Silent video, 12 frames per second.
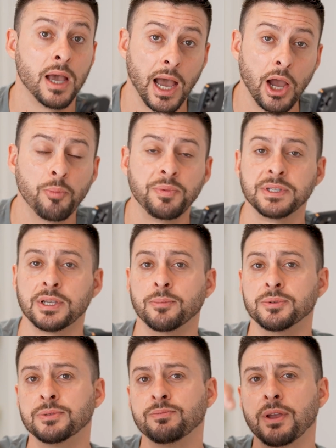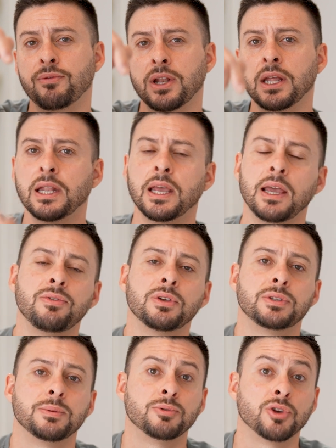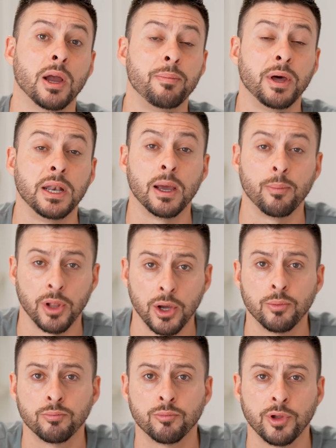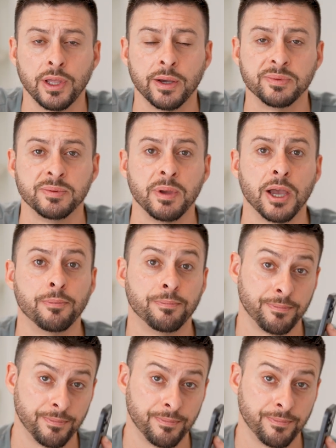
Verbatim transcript: I hope this helps. If it did, hit the subscribe button down below. Really helps me out.